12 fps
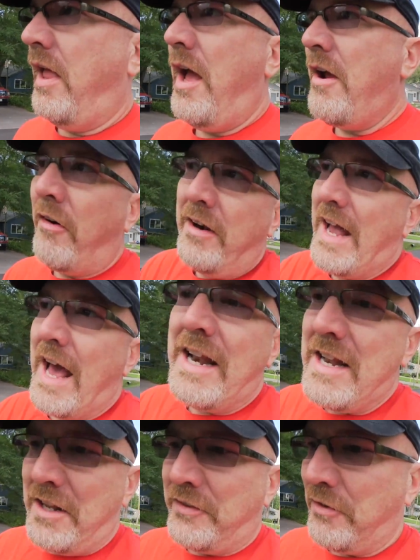I already
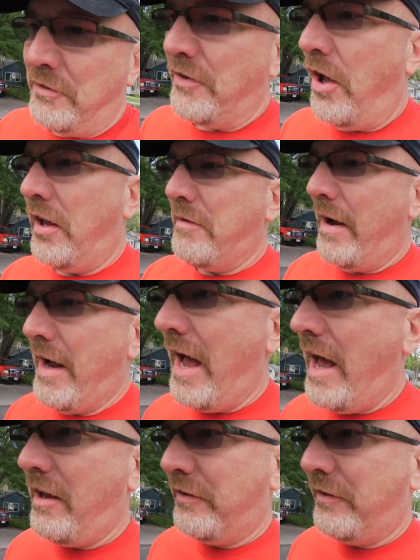edited it. So it was all in my head